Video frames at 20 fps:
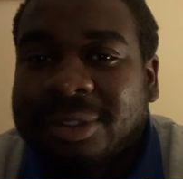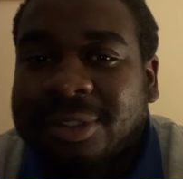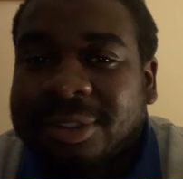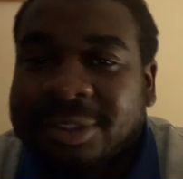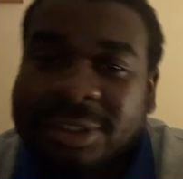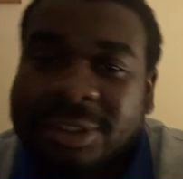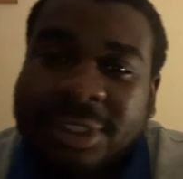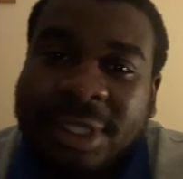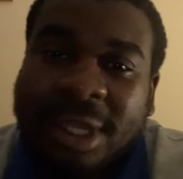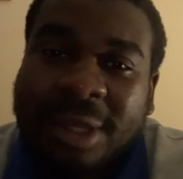
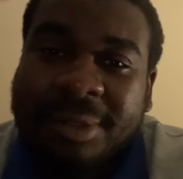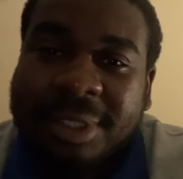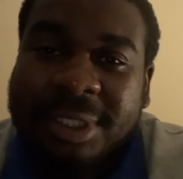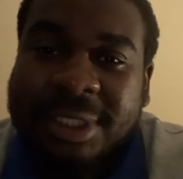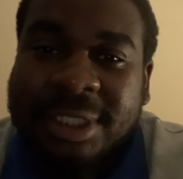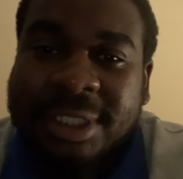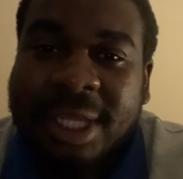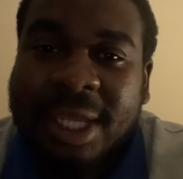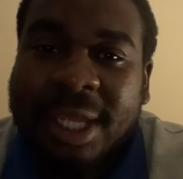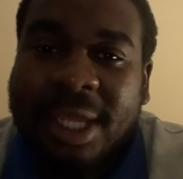shall we
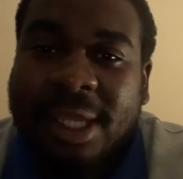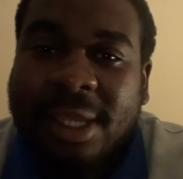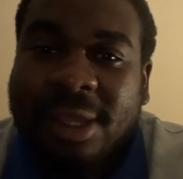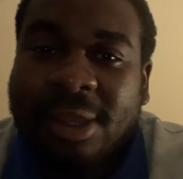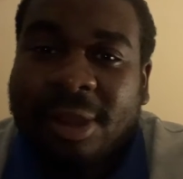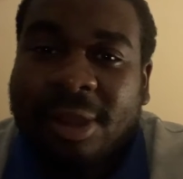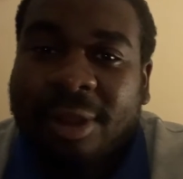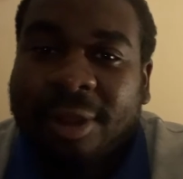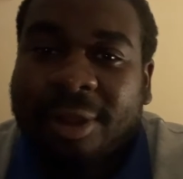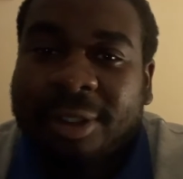say,
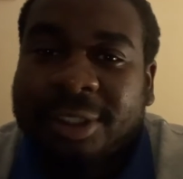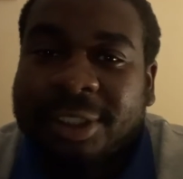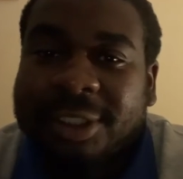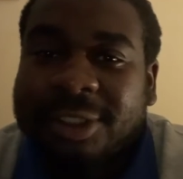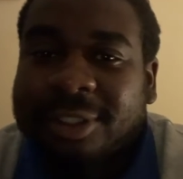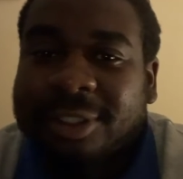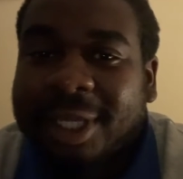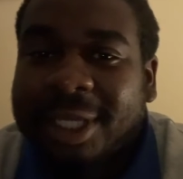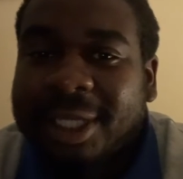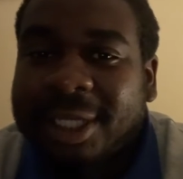on the
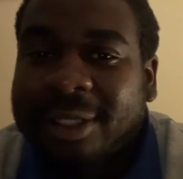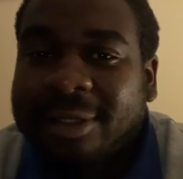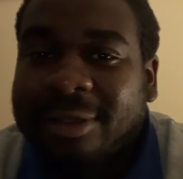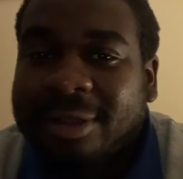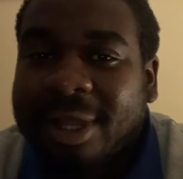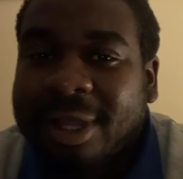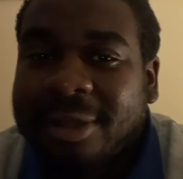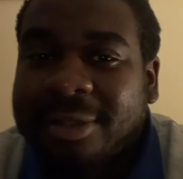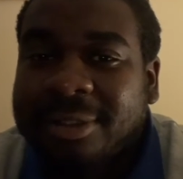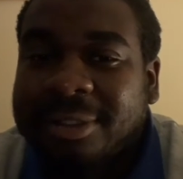training
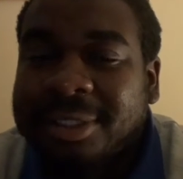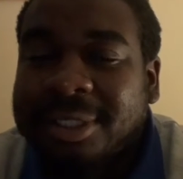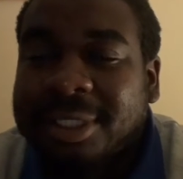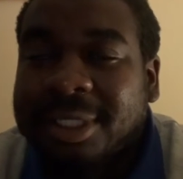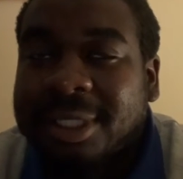ground.